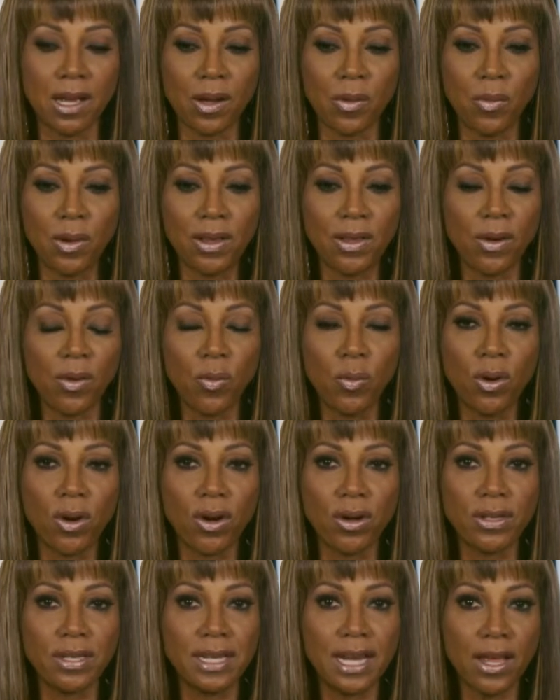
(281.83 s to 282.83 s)
whether
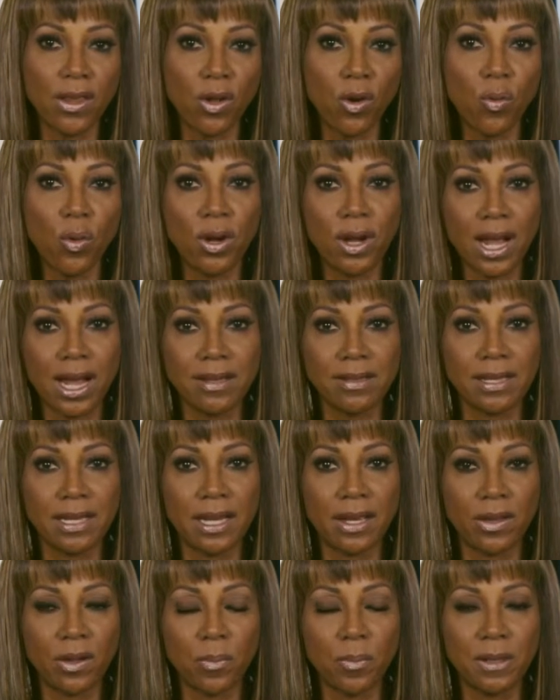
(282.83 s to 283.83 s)
we're together or we're not together.